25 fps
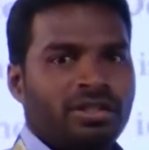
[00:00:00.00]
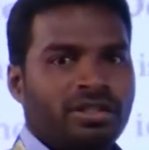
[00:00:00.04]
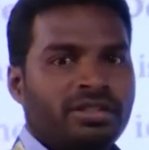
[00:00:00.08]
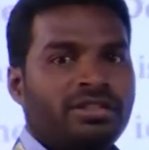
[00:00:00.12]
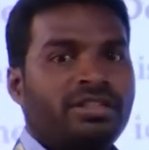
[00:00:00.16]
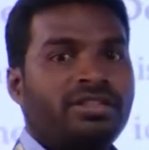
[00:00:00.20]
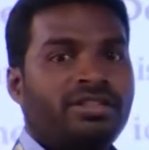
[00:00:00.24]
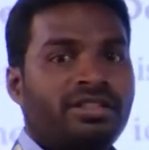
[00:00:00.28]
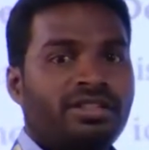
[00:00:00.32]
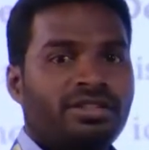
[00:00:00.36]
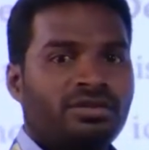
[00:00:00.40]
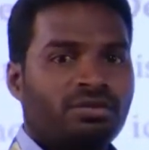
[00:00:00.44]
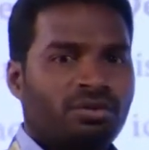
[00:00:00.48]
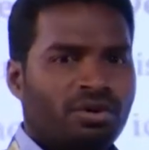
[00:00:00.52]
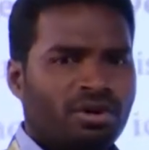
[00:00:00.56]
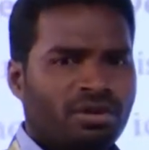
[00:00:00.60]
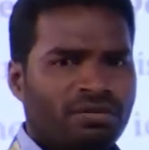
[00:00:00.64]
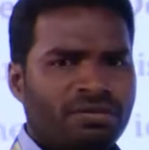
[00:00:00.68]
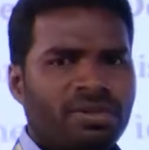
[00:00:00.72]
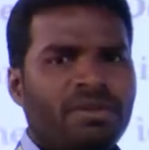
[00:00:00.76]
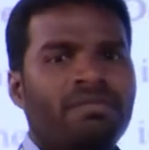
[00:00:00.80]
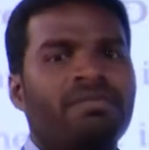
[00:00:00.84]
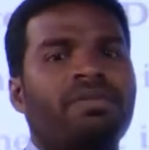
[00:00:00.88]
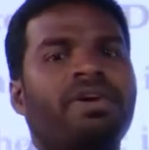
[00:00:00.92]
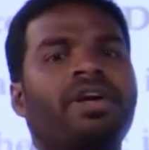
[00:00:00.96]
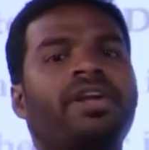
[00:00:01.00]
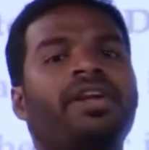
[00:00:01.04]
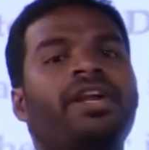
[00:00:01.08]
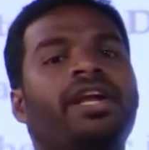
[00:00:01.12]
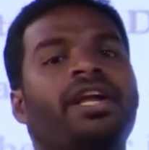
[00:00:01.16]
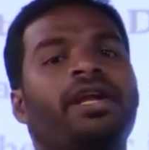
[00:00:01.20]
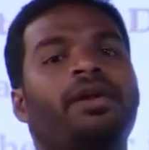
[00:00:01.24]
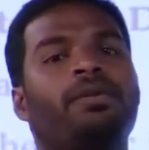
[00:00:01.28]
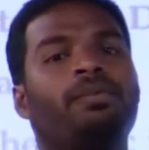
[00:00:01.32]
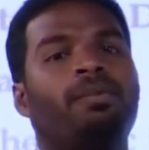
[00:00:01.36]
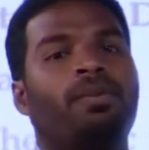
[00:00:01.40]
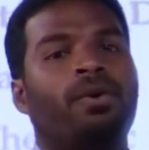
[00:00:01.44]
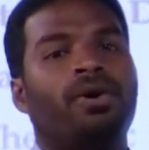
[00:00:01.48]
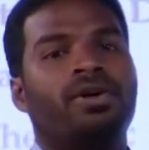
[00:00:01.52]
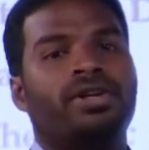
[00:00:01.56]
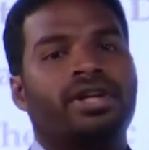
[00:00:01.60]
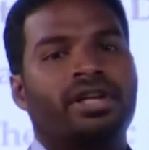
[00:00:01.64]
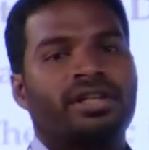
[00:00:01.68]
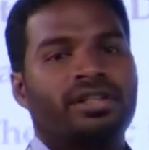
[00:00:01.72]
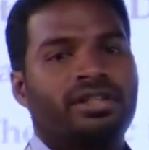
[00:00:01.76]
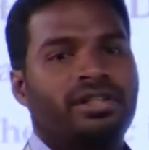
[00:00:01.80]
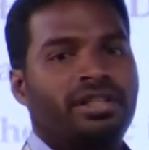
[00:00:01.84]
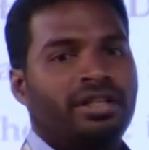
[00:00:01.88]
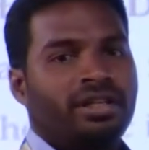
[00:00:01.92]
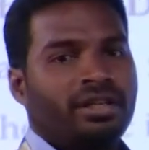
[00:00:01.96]
This is one of the very
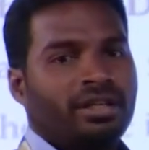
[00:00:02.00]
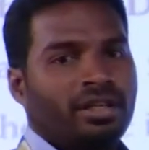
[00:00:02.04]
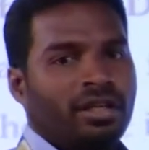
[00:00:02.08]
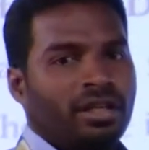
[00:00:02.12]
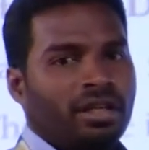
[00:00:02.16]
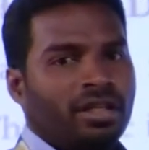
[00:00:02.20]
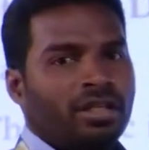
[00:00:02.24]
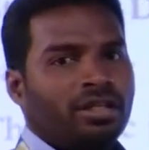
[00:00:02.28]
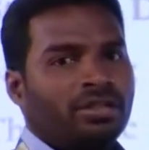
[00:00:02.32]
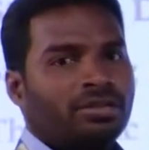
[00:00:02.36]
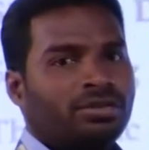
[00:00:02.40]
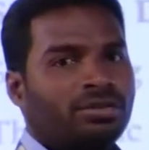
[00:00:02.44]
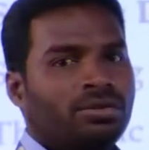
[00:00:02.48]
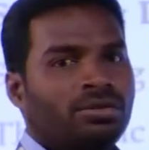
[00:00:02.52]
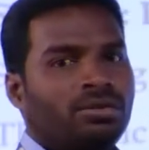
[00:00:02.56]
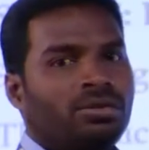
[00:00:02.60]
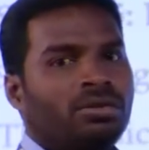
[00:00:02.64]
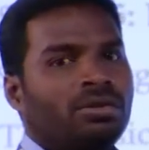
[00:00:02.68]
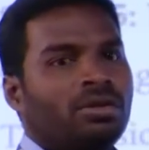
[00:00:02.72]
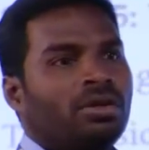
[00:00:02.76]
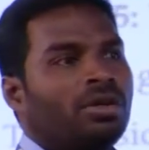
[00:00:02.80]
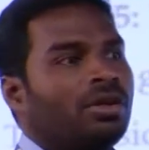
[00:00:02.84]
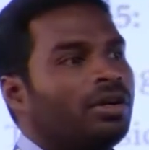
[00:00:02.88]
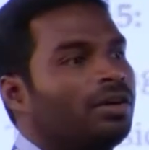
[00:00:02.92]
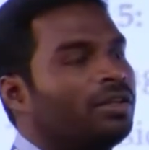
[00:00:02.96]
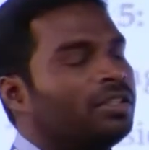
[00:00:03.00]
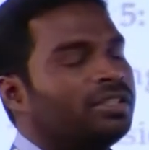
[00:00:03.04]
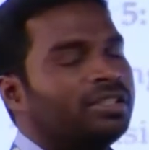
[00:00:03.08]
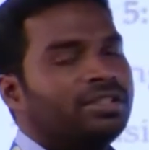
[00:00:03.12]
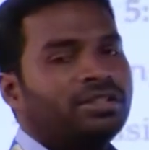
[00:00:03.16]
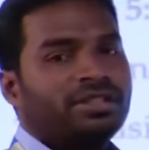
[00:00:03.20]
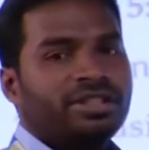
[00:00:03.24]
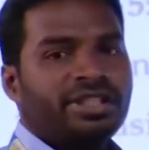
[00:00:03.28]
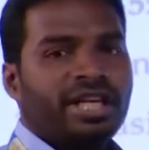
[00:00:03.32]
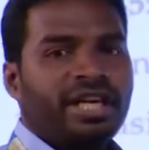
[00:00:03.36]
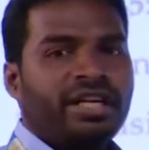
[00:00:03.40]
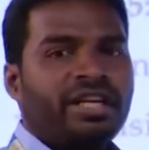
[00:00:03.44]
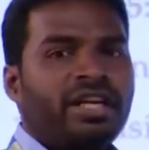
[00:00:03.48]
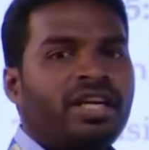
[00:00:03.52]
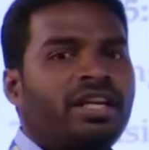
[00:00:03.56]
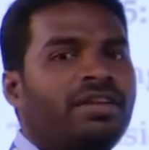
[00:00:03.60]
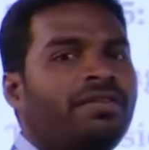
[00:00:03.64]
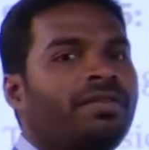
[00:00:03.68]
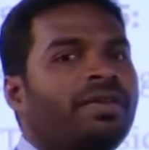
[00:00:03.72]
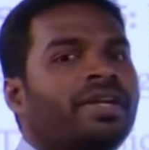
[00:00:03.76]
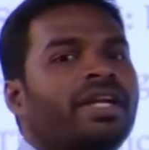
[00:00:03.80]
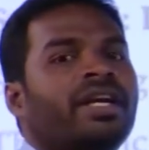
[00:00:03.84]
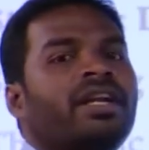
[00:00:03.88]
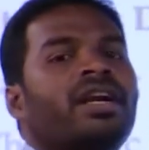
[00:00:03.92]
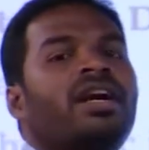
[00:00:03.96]
important thing. So generally
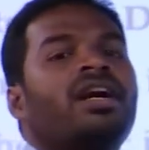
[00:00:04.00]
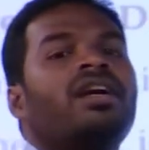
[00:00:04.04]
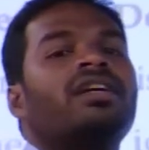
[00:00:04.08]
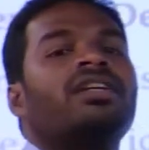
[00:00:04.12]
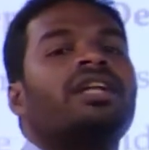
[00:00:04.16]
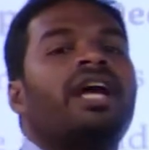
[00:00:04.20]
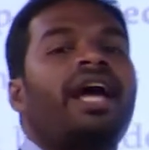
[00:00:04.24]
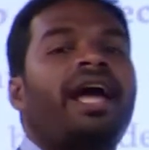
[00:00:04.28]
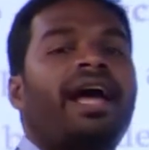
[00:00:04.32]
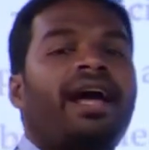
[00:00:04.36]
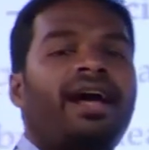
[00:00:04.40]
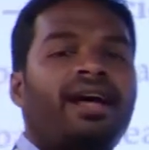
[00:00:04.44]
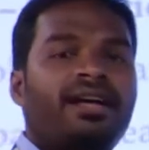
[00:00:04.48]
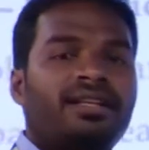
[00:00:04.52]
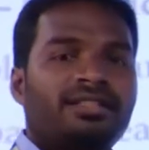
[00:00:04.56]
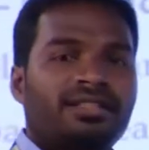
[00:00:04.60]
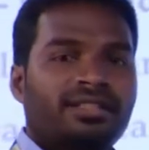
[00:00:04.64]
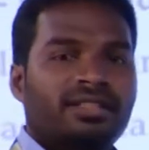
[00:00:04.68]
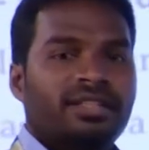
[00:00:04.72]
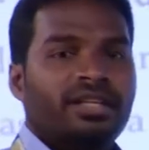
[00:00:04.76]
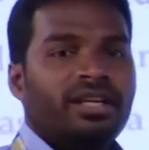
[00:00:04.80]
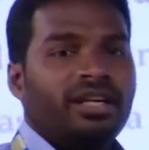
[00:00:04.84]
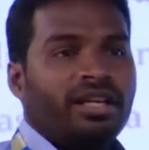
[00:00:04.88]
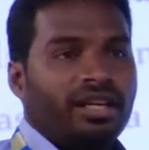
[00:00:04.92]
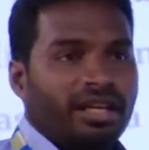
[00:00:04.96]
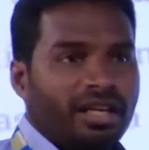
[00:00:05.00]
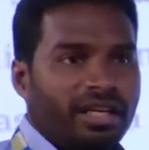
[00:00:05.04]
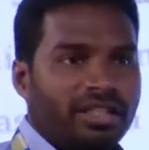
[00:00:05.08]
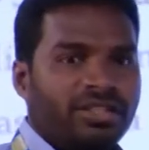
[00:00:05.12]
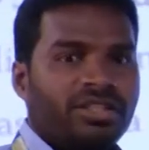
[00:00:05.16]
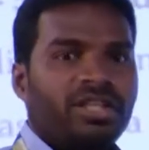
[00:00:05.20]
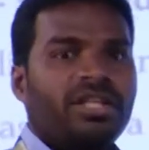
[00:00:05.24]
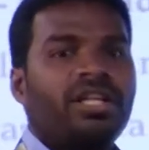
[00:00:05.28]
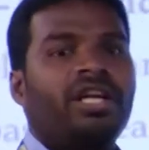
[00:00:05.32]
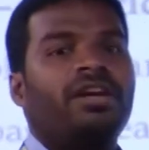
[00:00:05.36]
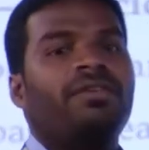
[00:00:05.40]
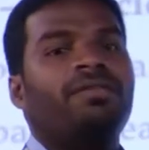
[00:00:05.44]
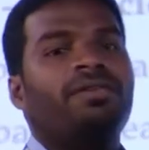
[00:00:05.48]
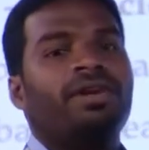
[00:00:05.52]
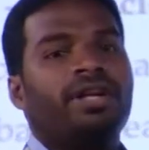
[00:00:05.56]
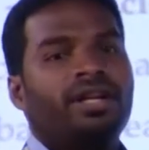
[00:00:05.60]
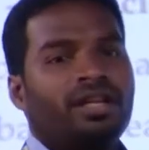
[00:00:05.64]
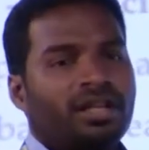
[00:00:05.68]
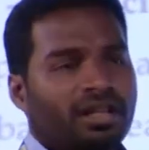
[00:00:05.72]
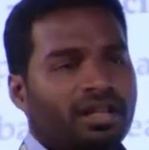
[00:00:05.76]
we cannot ask each and every